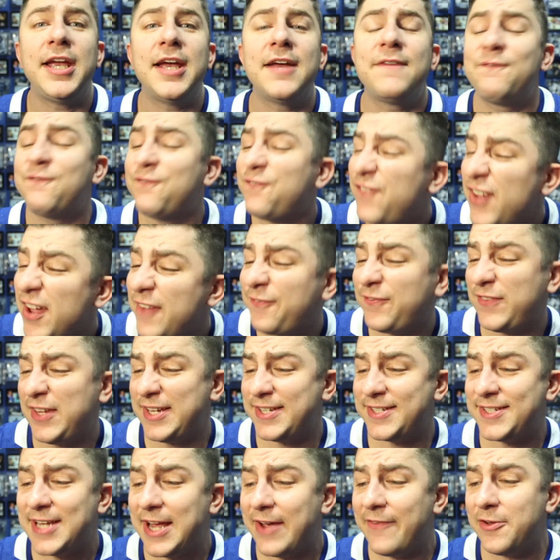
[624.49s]
He had
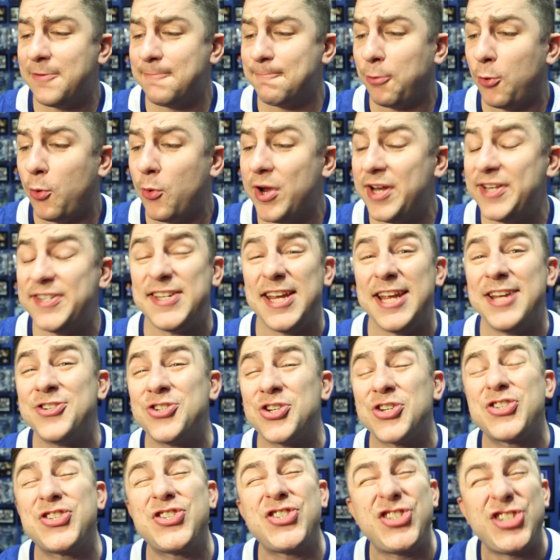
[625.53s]
57 points in
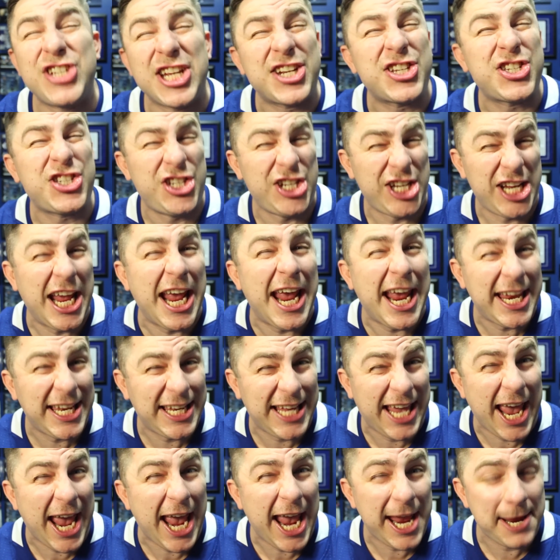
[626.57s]
just
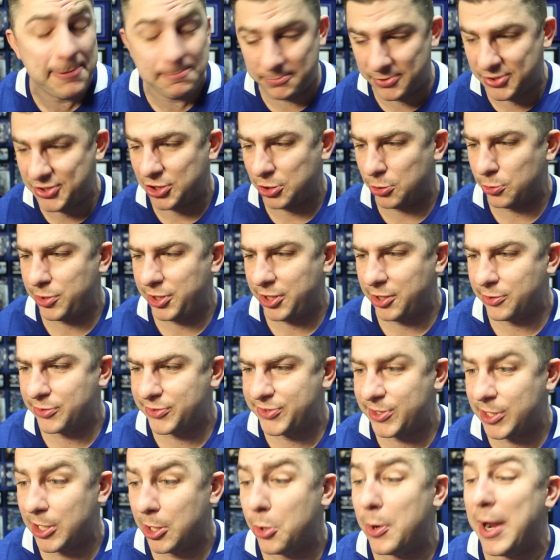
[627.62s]
68 games two
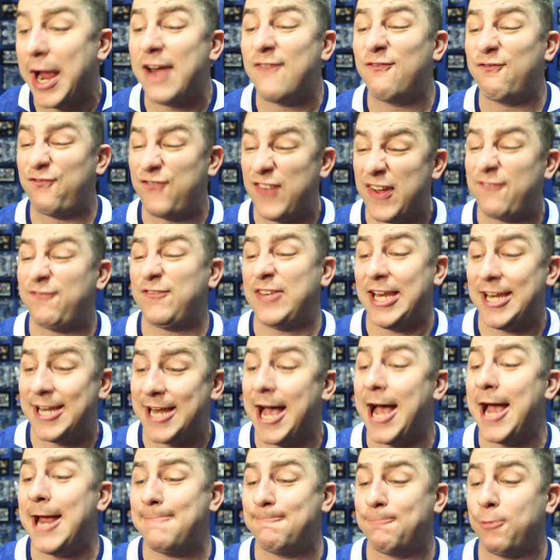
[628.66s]
years ago and
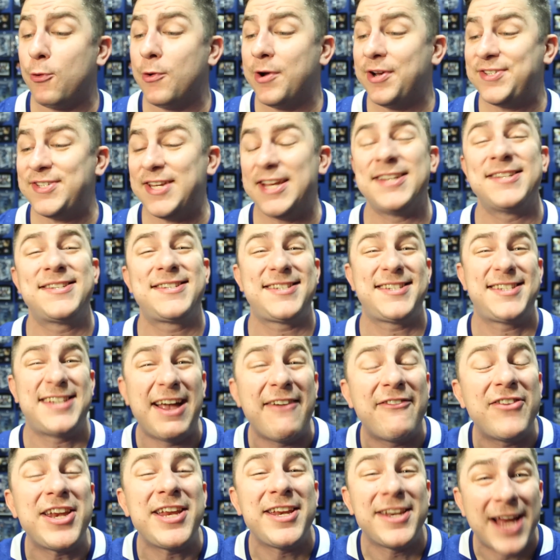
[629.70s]
59 points in
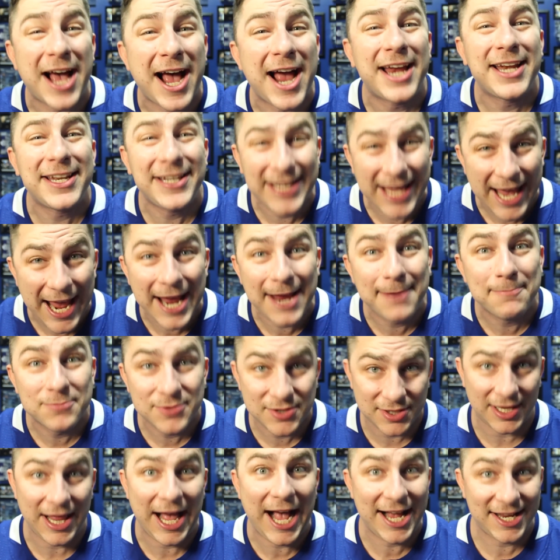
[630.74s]
79
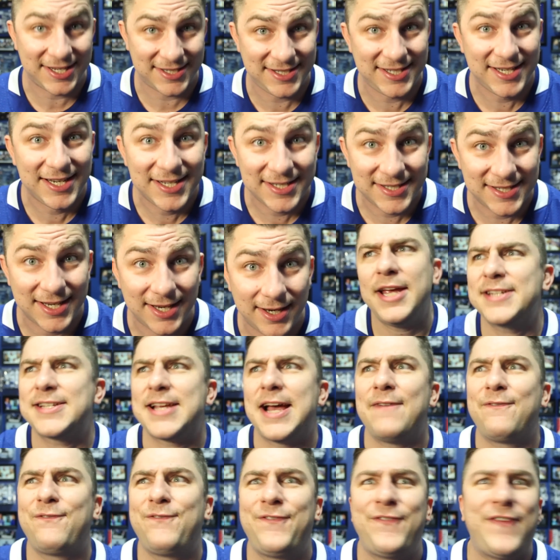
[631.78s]
games last season. He's
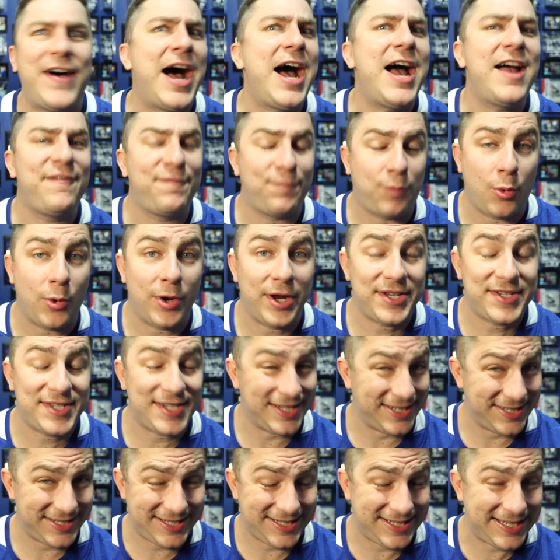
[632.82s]
got 5 points
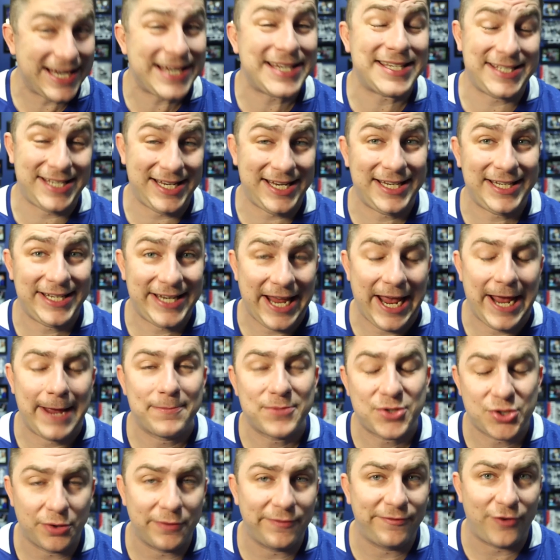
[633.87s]
in 16
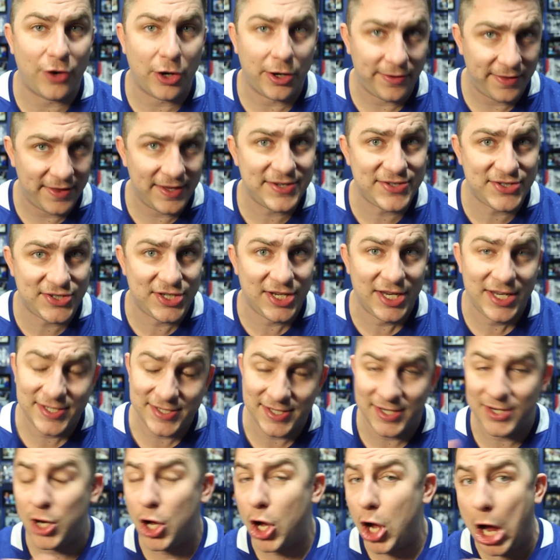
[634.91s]
games so far this
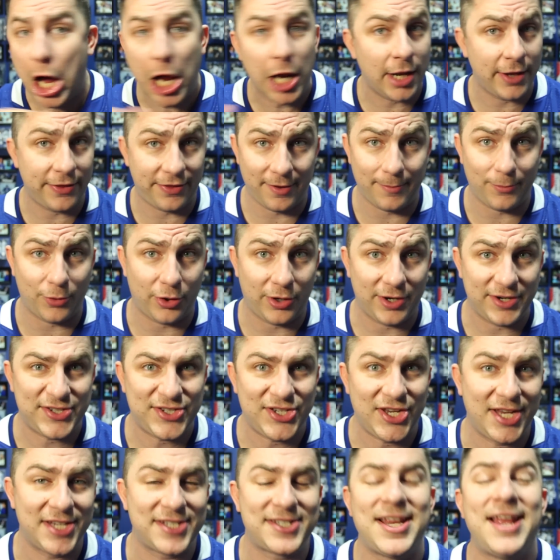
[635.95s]
season. All of them are
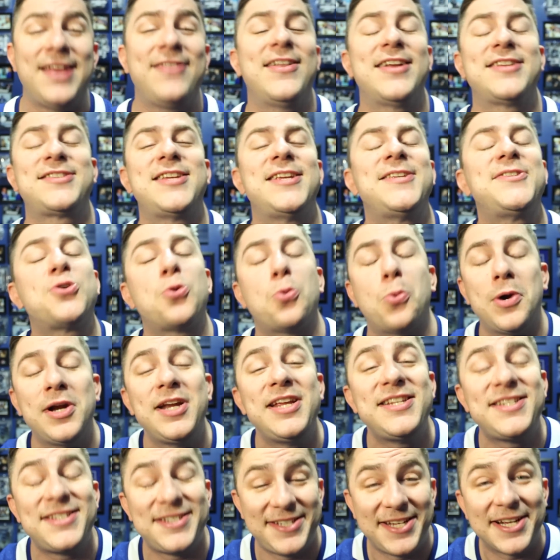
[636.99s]
assists, and that's a
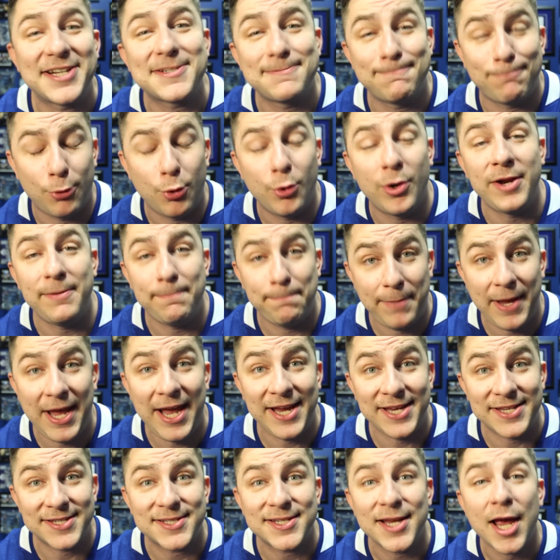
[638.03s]
26-point
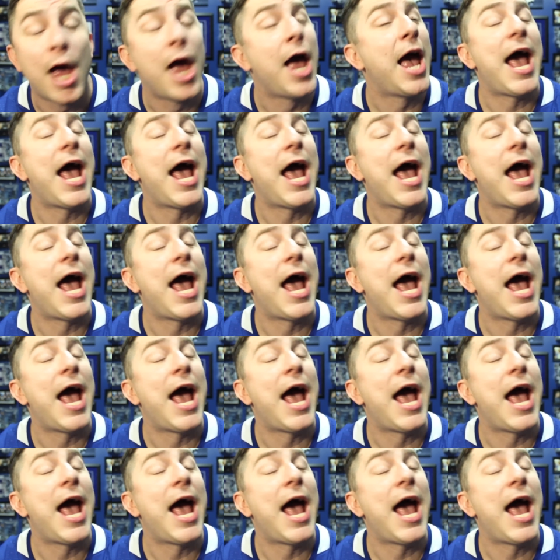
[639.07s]
pace